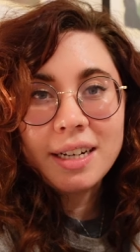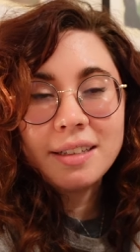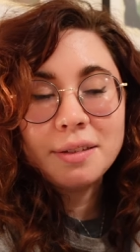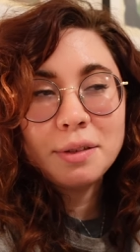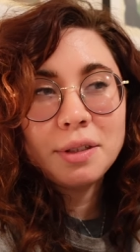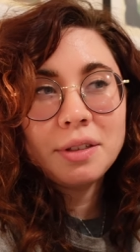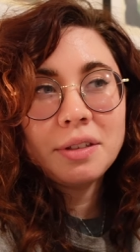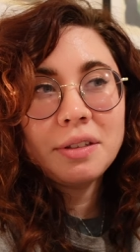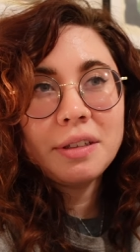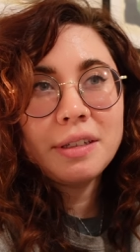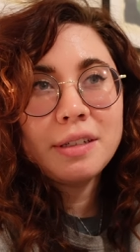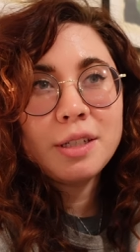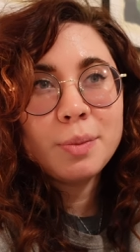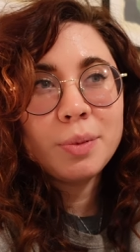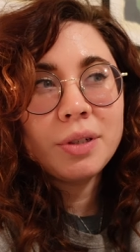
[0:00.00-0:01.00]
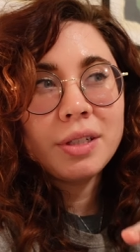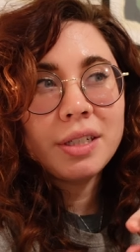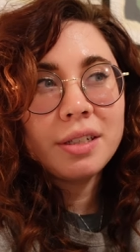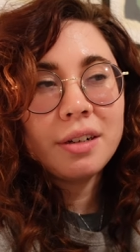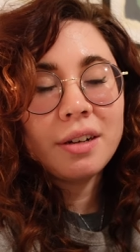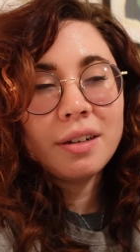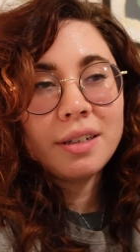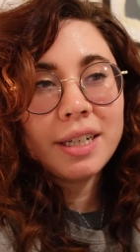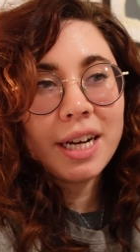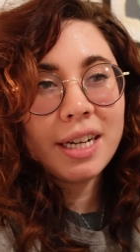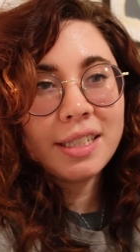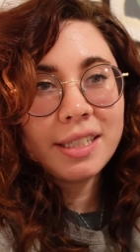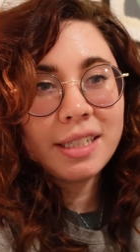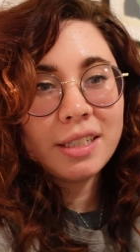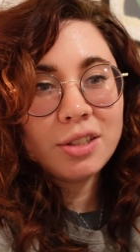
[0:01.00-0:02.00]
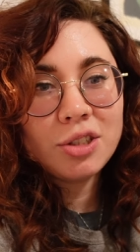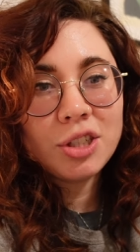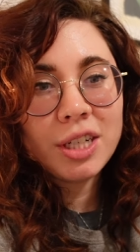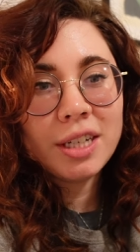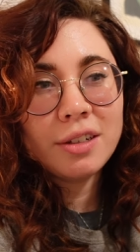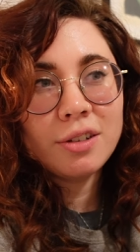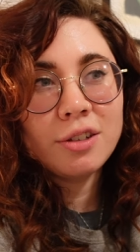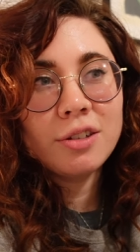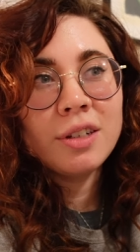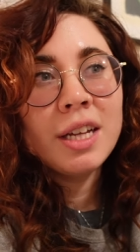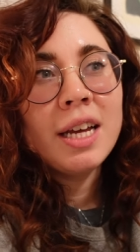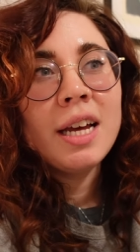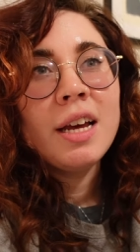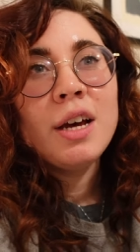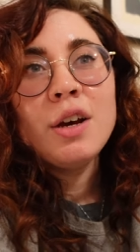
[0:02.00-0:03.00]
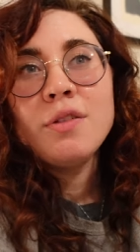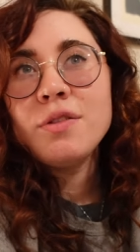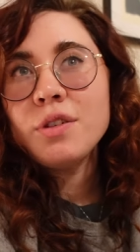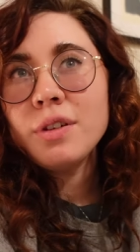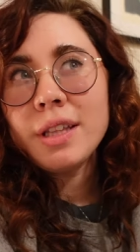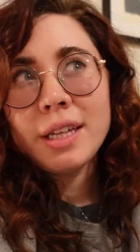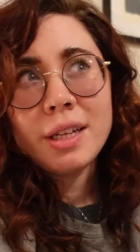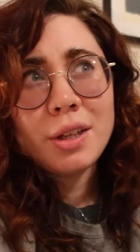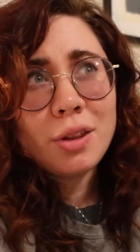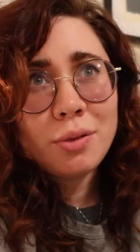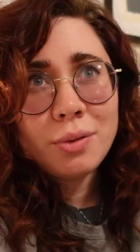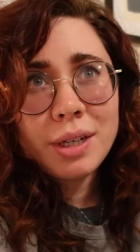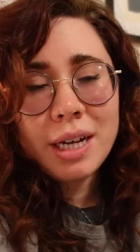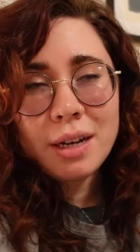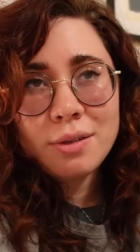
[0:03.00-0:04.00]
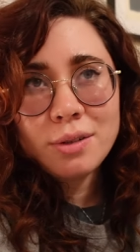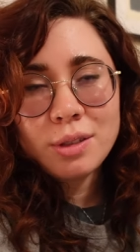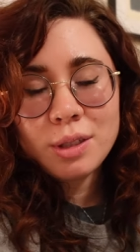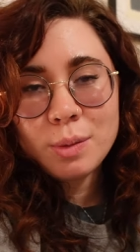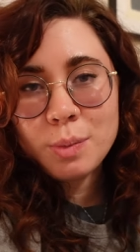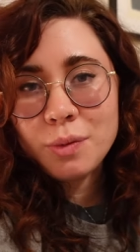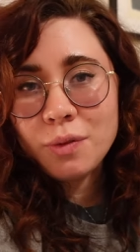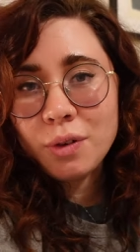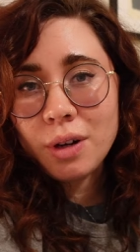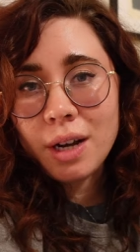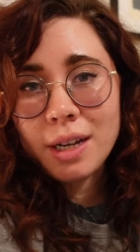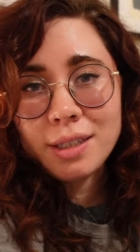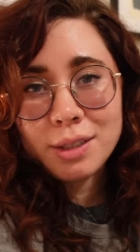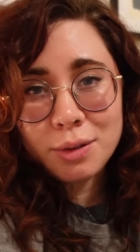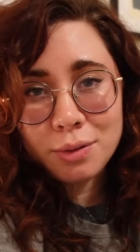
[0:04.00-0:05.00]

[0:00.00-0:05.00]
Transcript: I literally sprinted on Cassidy's channel for like 3 hours before I had to